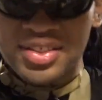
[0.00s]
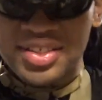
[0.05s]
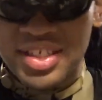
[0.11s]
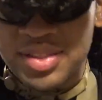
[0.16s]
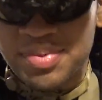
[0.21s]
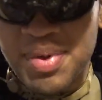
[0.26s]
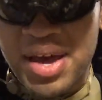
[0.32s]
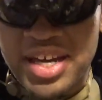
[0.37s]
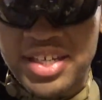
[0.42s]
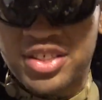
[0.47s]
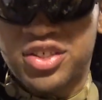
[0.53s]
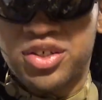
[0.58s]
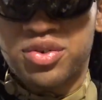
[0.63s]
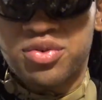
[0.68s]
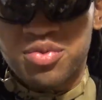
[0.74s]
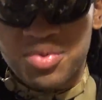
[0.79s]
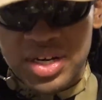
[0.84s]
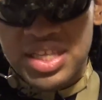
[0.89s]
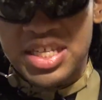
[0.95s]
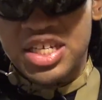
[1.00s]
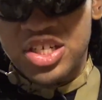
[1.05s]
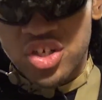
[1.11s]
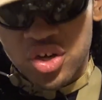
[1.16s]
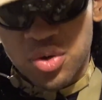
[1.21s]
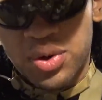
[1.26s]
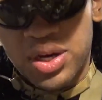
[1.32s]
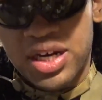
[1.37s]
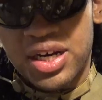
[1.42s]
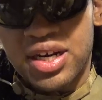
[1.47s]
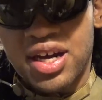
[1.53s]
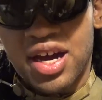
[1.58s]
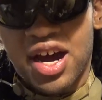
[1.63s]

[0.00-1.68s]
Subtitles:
6 mags should really do it.